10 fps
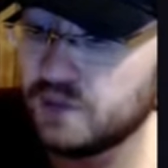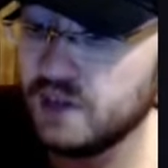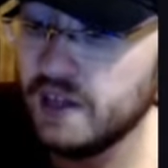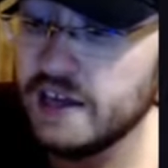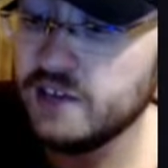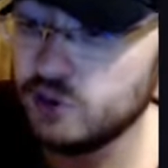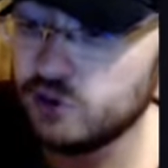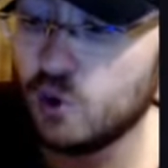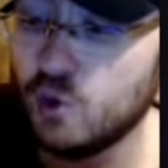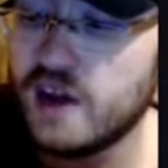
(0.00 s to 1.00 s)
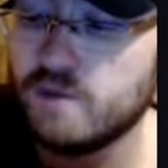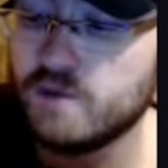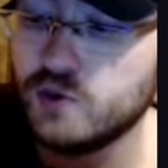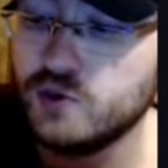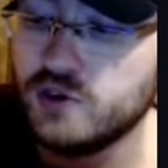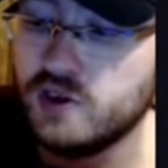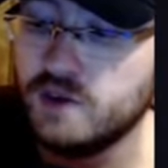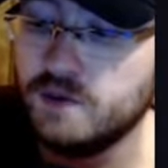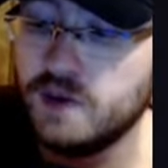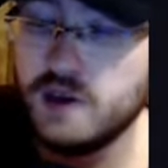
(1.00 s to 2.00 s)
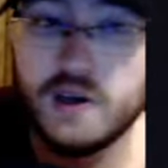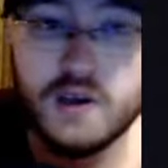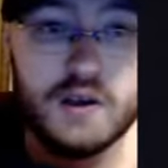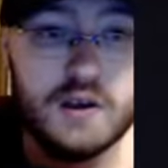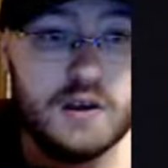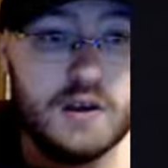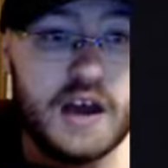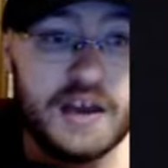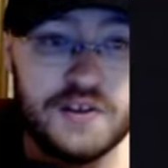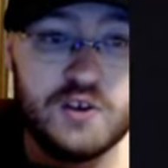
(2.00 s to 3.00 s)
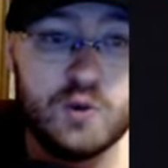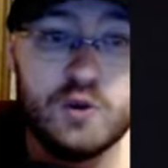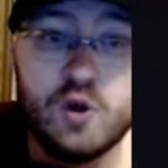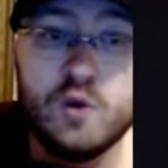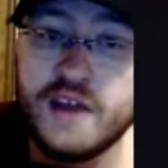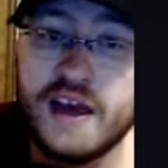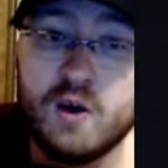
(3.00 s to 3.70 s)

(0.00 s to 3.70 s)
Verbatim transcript: the slow down version of I think we're alone now